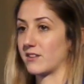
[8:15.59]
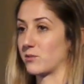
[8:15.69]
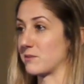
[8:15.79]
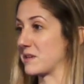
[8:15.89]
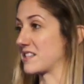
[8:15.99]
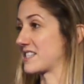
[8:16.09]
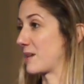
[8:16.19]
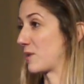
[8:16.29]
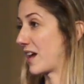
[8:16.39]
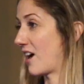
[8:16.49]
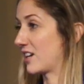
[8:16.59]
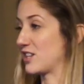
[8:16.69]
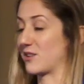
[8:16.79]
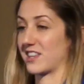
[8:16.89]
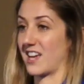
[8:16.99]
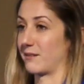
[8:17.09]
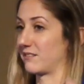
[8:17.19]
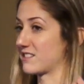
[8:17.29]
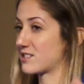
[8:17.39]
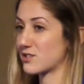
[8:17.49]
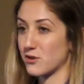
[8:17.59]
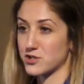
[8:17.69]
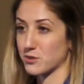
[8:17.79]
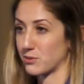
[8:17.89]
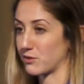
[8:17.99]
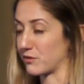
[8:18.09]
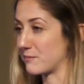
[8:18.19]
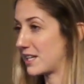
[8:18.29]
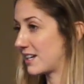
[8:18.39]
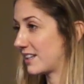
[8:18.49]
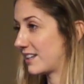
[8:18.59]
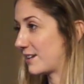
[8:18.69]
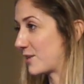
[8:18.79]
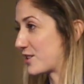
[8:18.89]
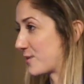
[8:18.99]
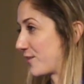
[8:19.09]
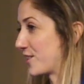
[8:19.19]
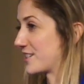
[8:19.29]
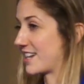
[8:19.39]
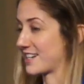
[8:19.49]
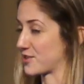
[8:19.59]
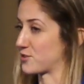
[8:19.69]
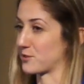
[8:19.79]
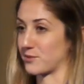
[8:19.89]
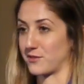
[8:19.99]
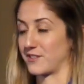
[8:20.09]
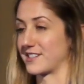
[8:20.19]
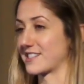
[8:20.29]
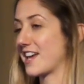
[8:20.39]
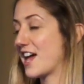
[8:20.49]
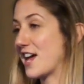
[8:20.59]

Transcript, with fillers: It wouldn't be the same without it. You get that social proof immediately, which we've heard today social proof is,